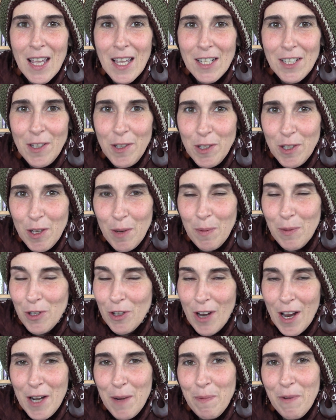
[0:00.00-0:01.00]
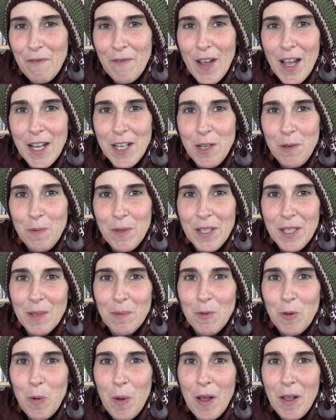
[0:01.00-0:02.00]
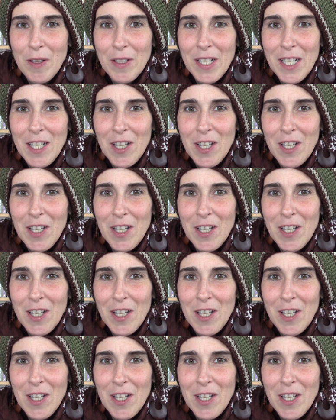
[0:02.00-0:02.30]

just to try to provide you with some quality